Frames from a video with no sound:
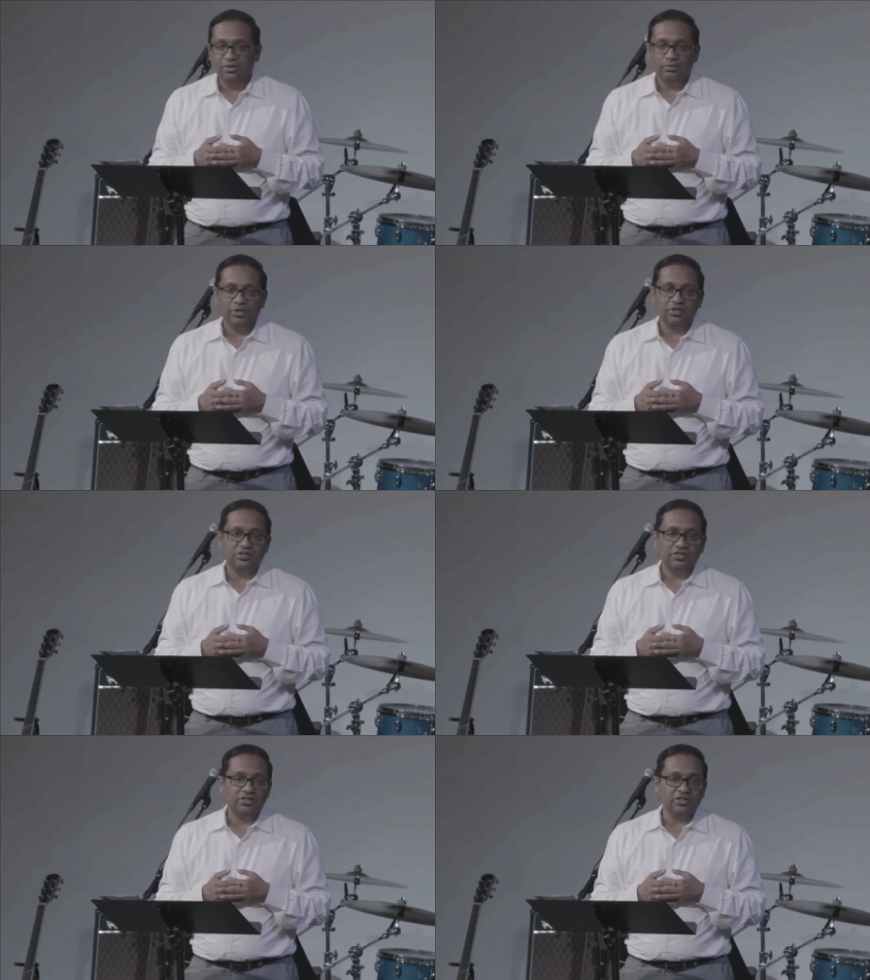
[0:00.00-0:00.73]

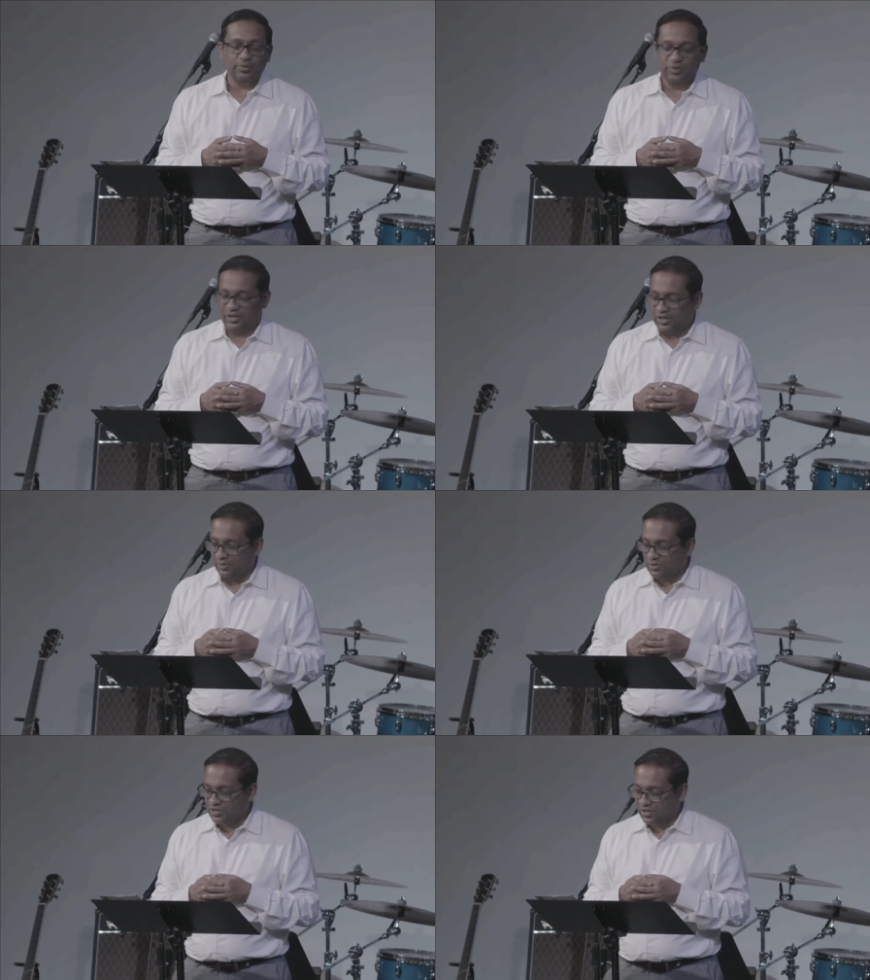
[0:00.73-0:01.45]
Because Jesus
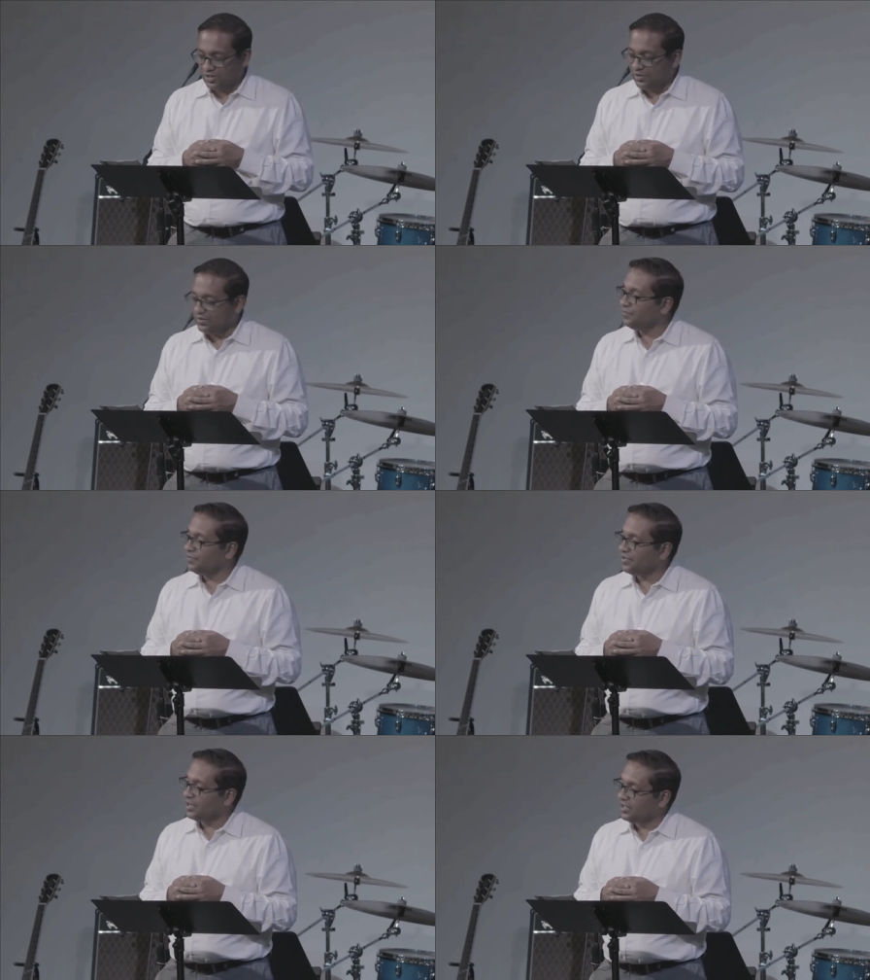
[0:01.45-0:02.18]
became sin
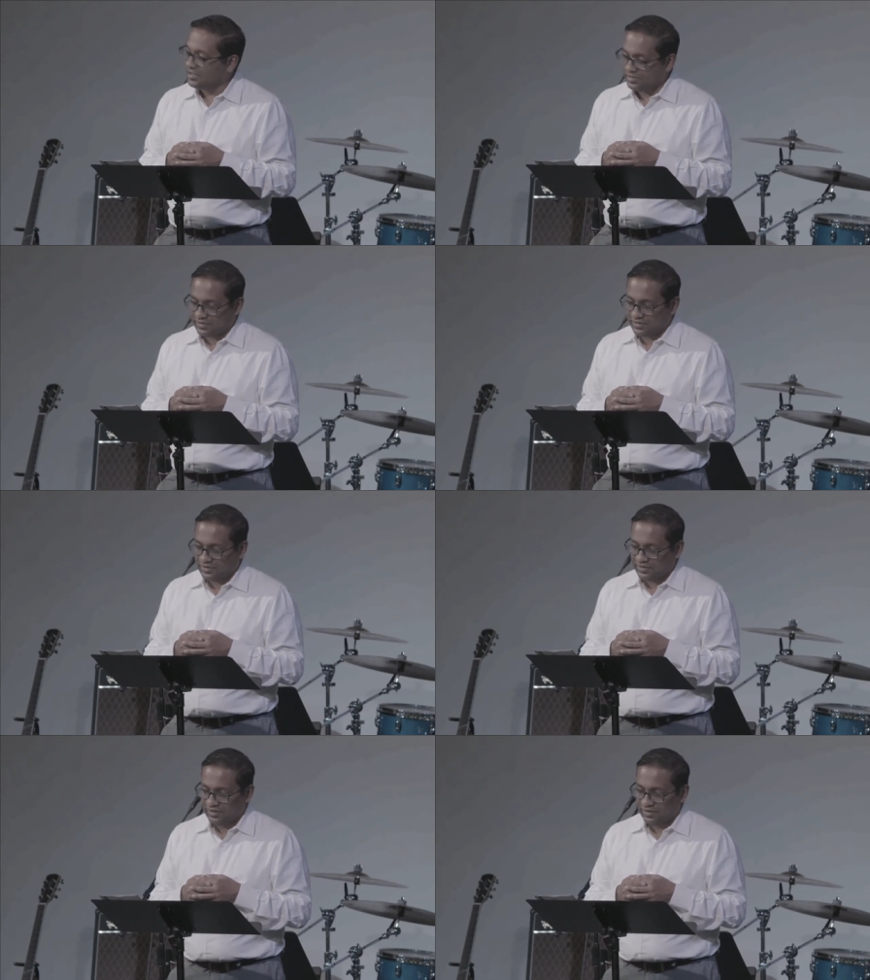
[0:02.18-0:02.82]
for us,